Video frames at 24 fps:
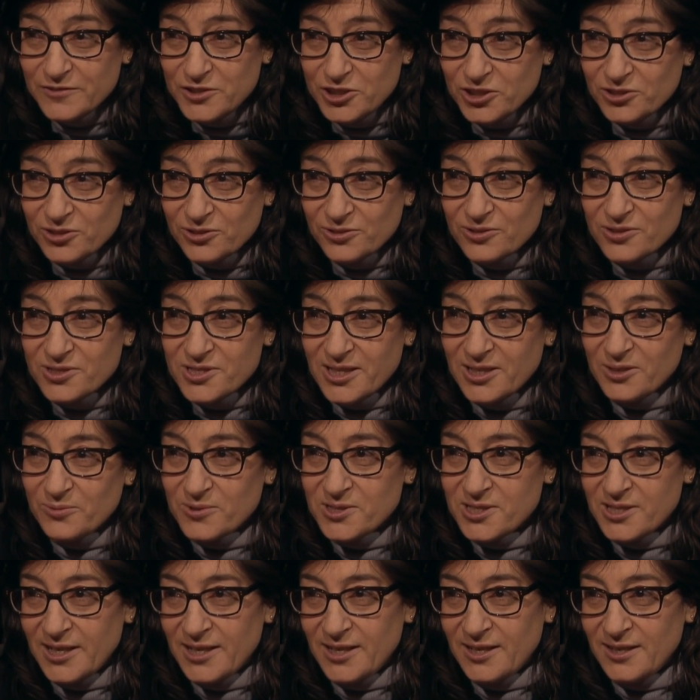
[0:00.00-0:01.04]
Jews, that it was
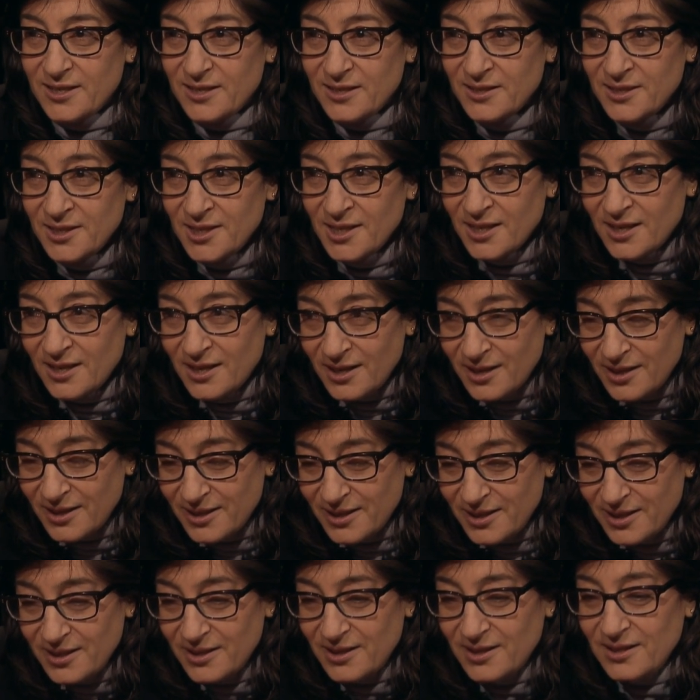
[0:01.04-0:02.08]
like a,
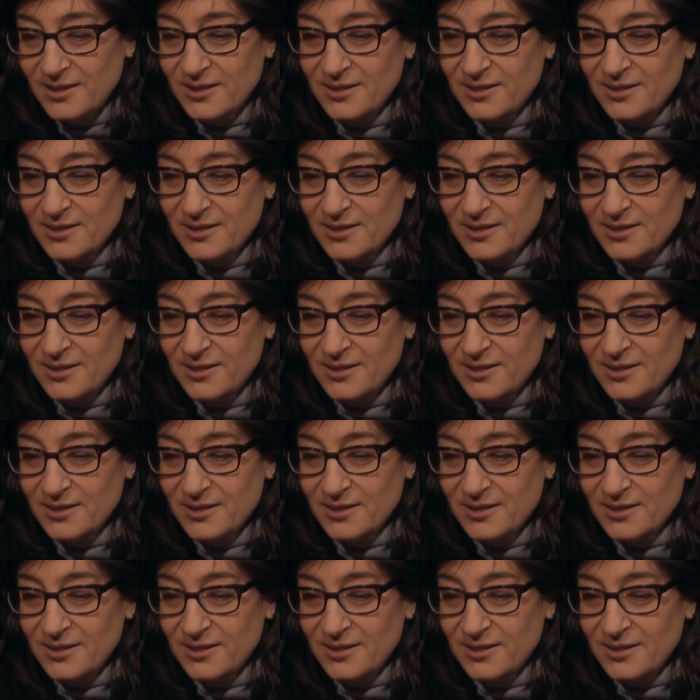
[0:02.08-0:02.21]
a